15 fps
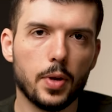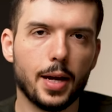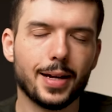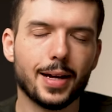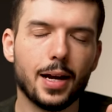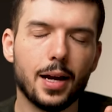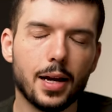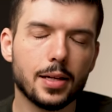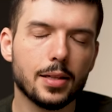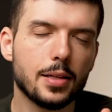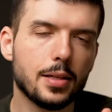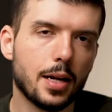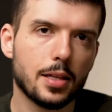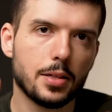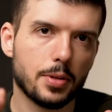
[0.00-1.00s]
I highly,
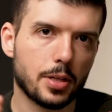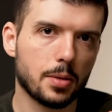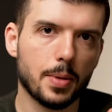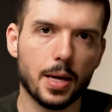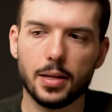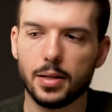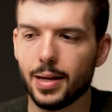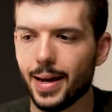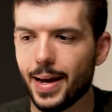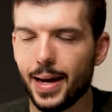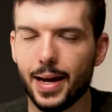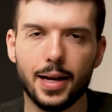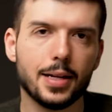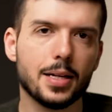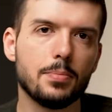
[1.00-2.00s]
highly recommend
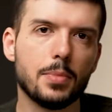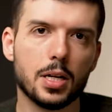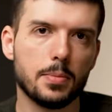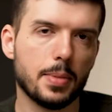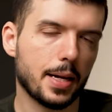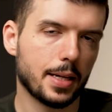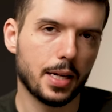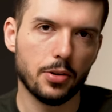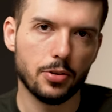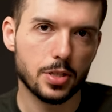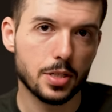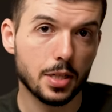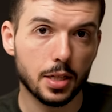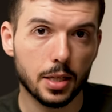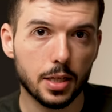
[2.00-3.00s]
add a money back
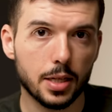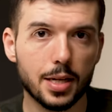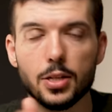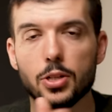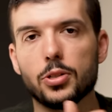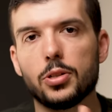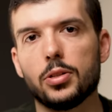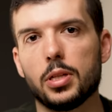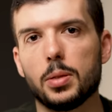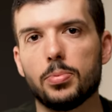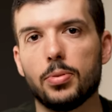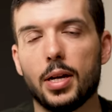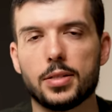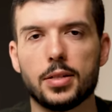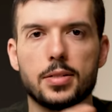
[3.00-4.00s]
guarantee in your early
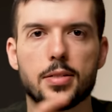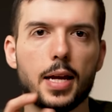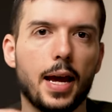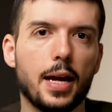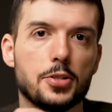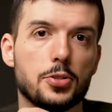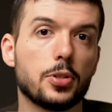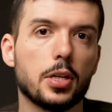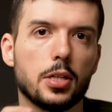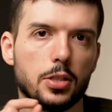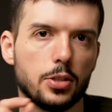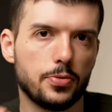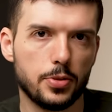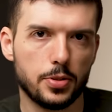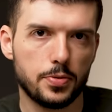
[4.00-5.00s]
process as you're getting
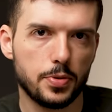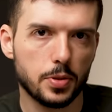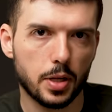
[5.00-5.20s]
your first few